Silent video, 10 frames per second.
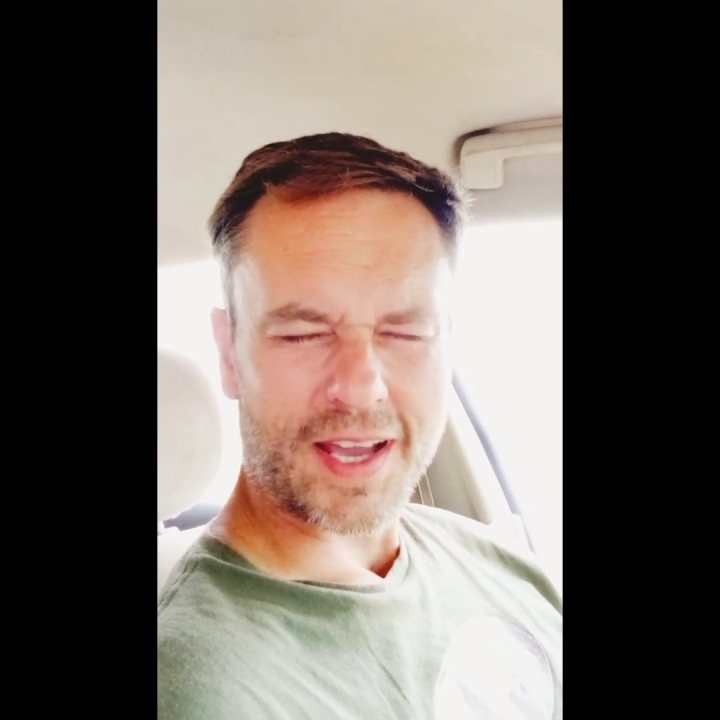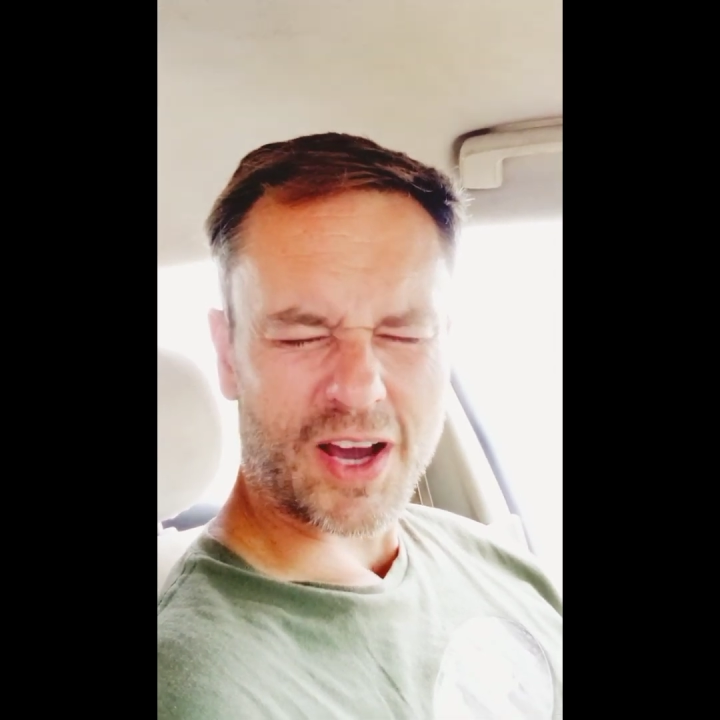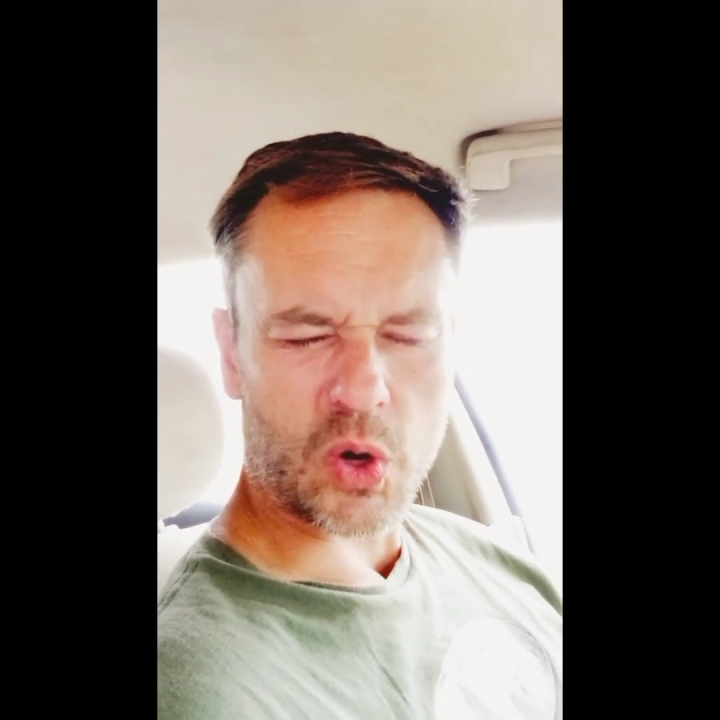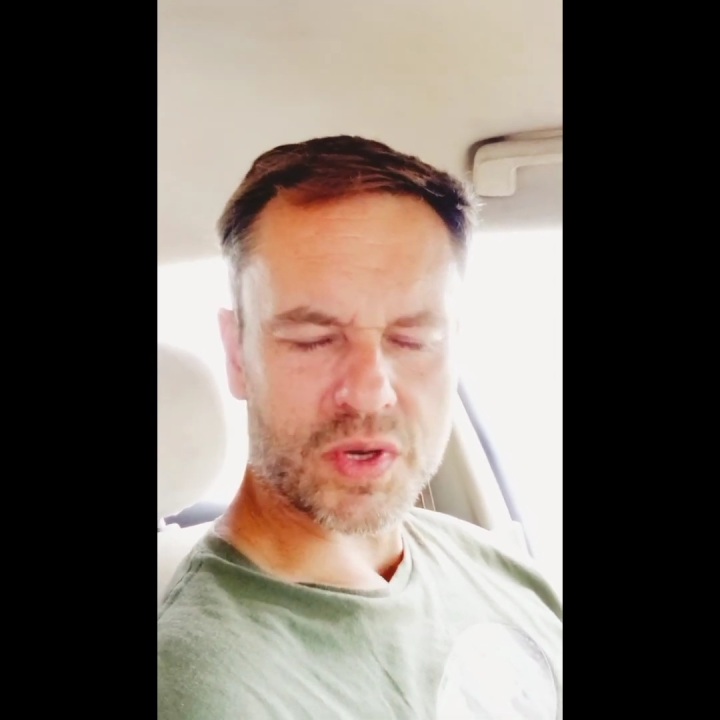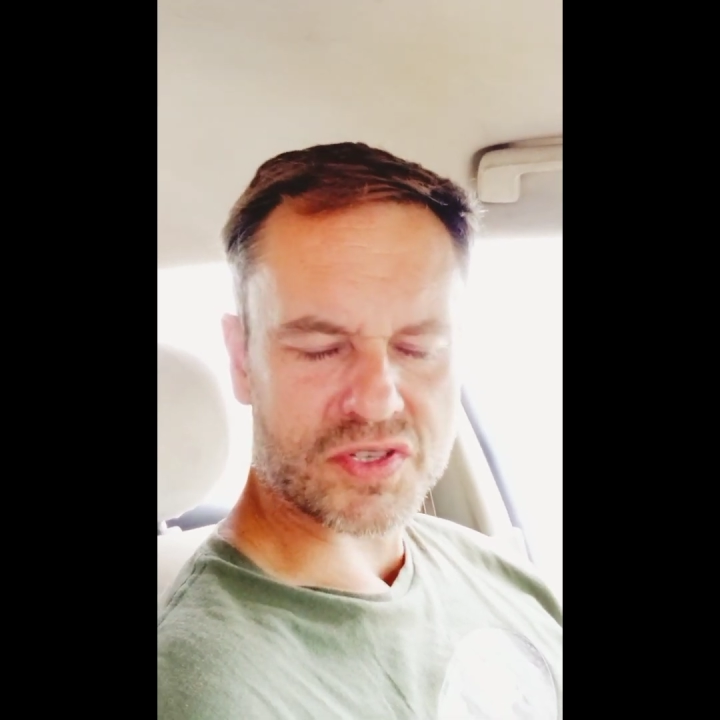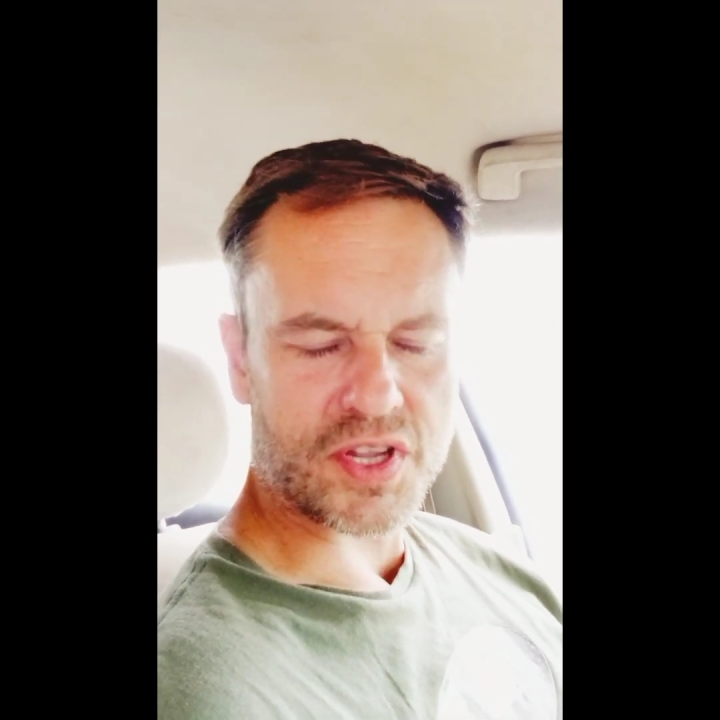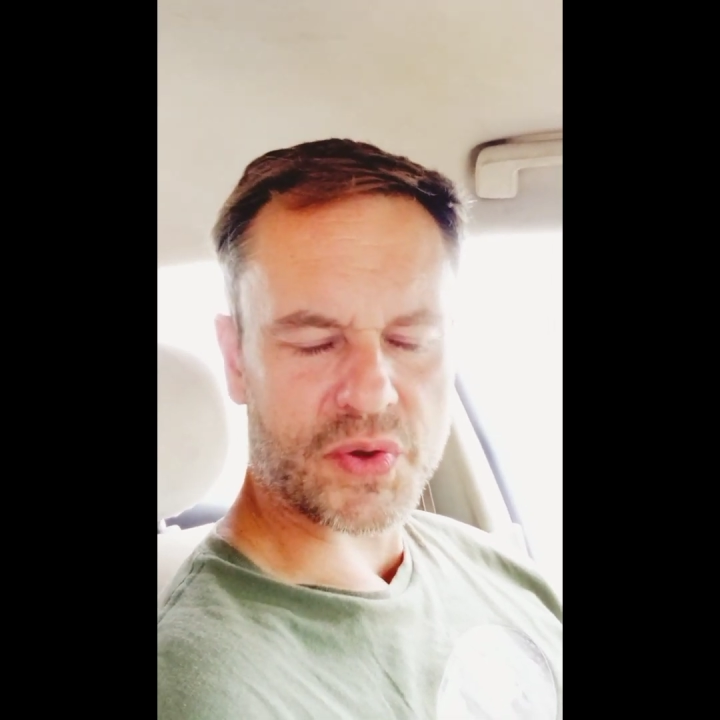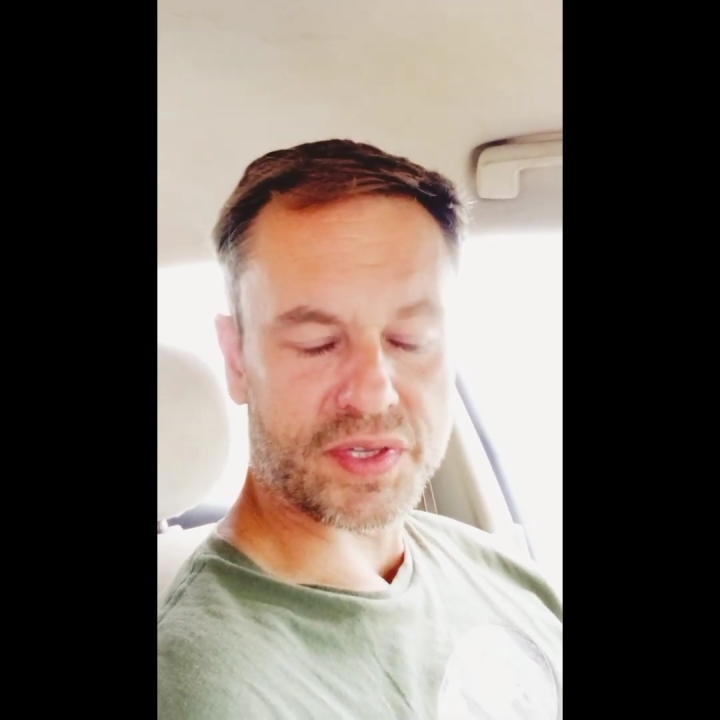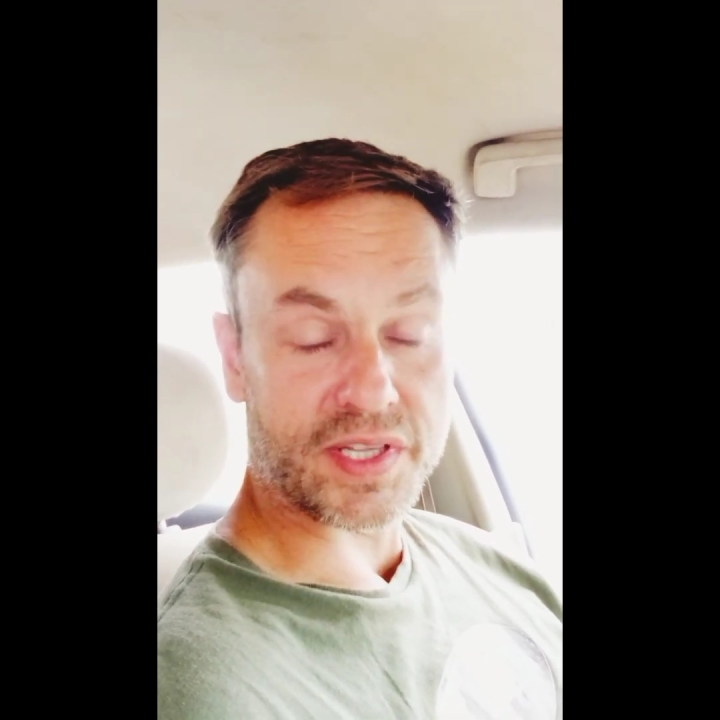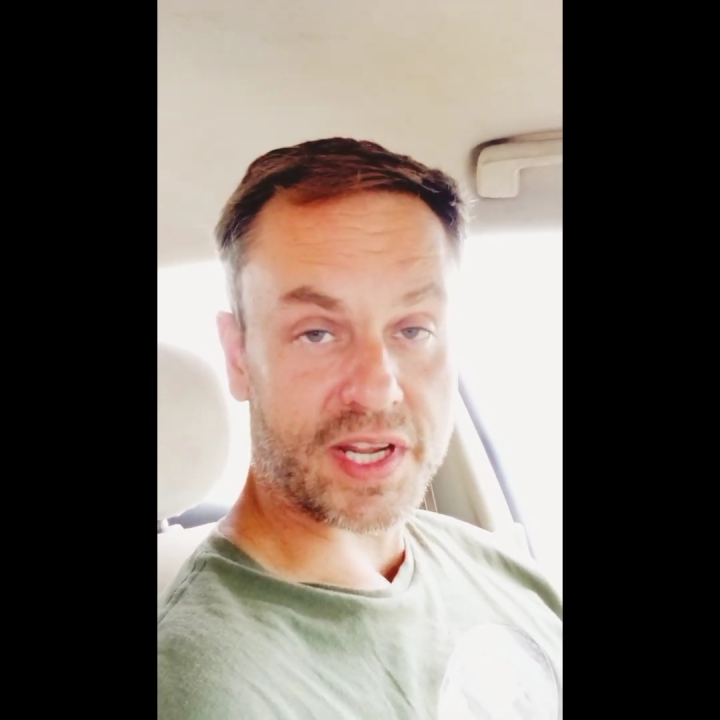always
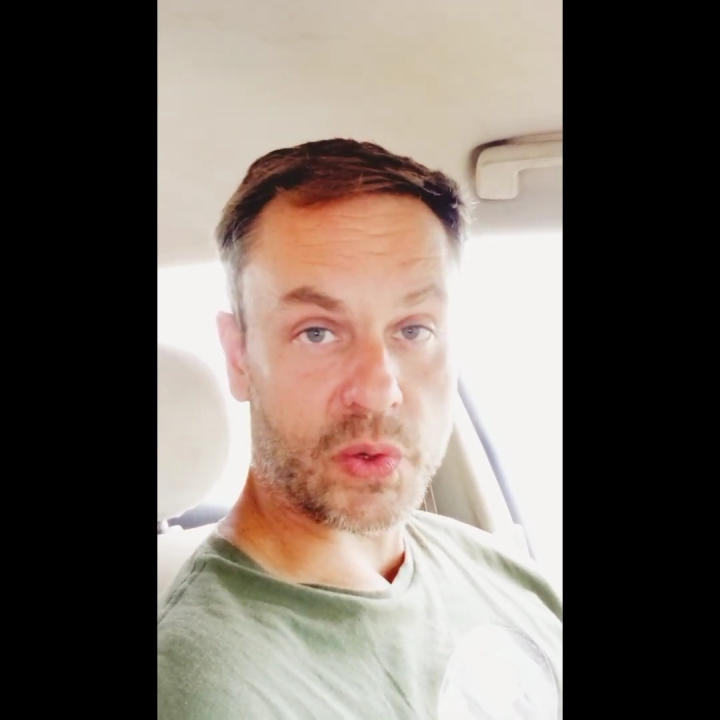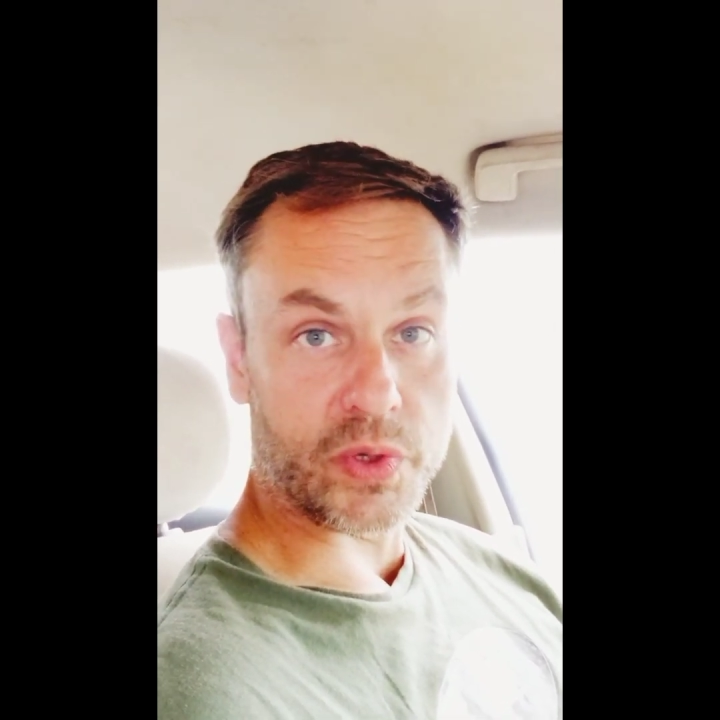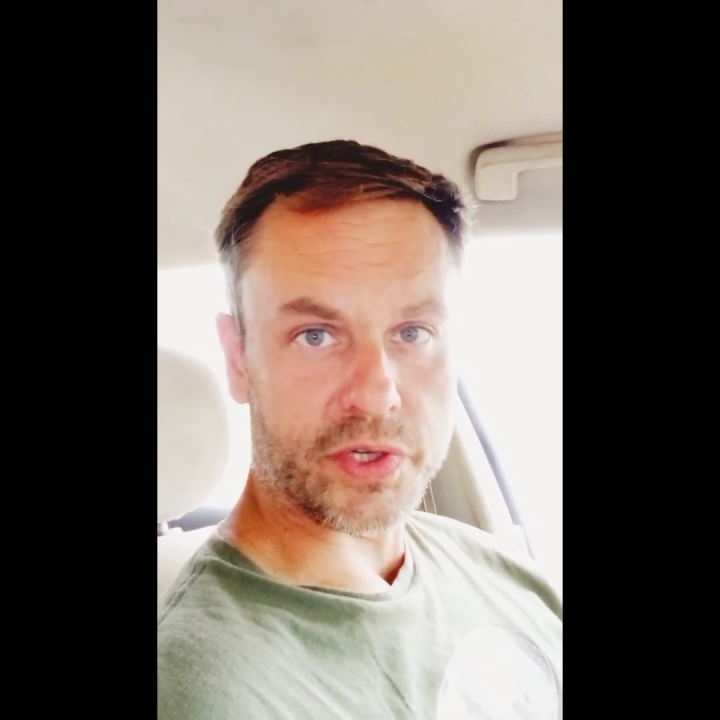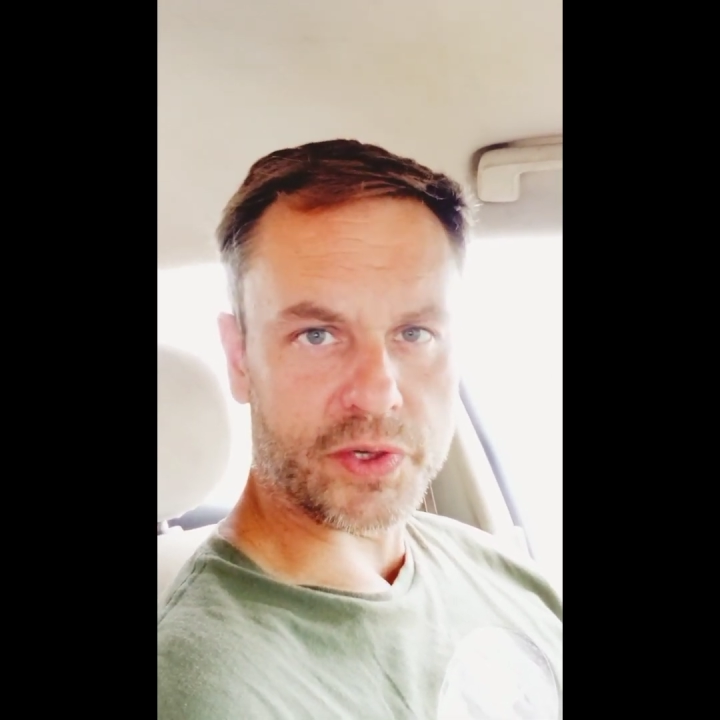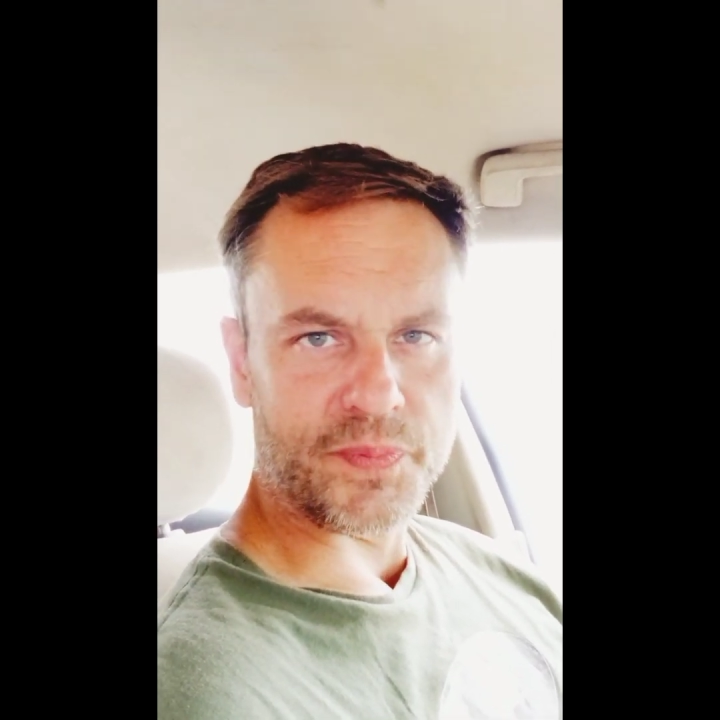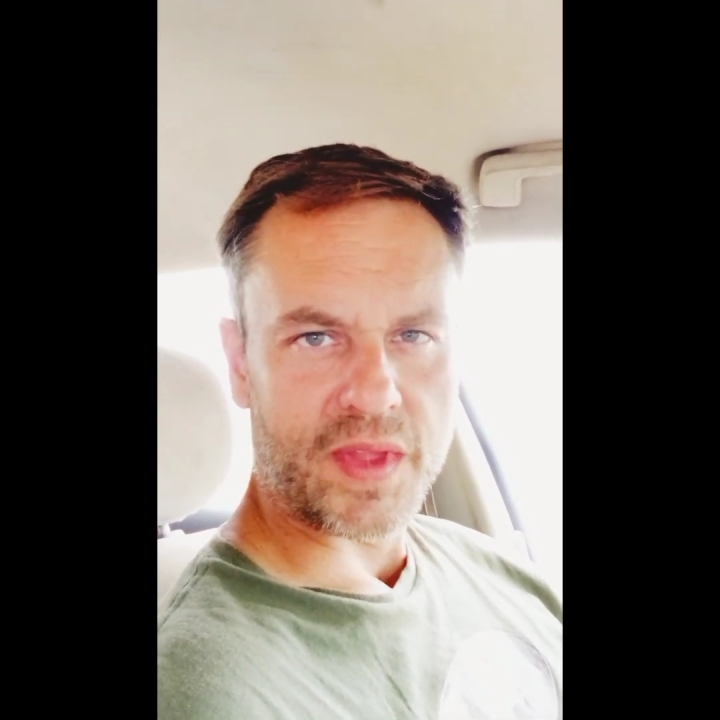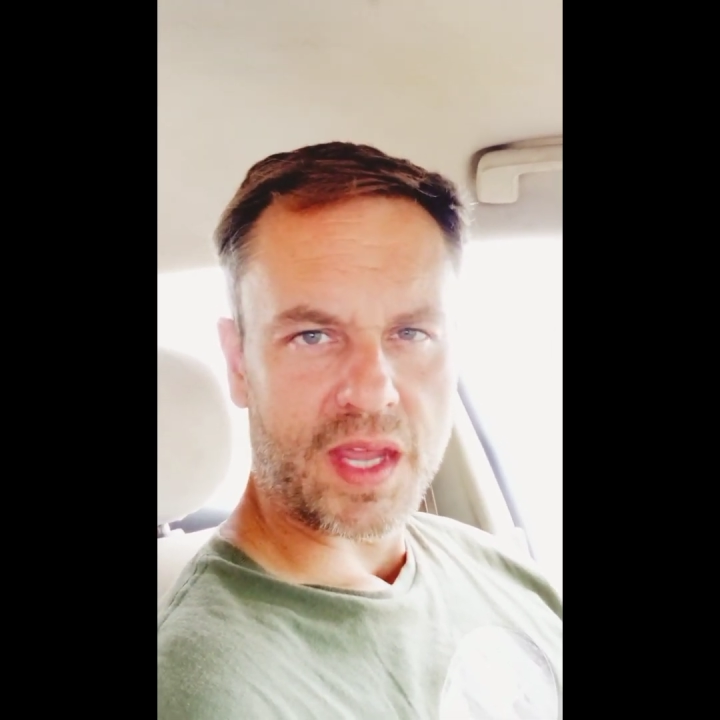knowing that I will.